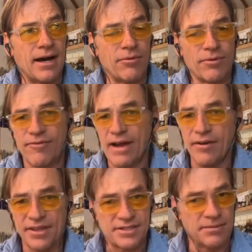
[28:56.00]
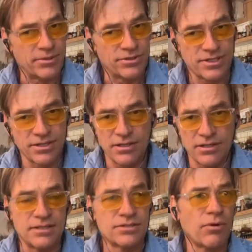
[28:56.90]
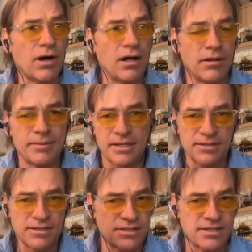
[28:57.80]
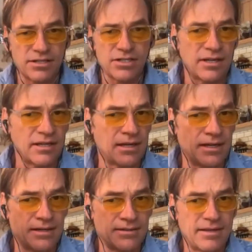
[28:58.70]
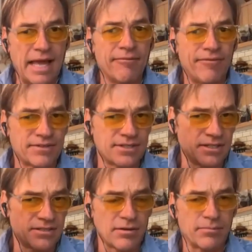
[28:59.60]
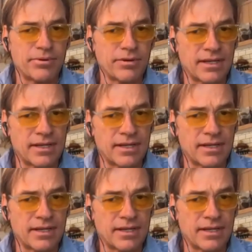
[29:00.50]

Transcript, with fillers: we found this in Brazil as well, because it's such a emphasis on putting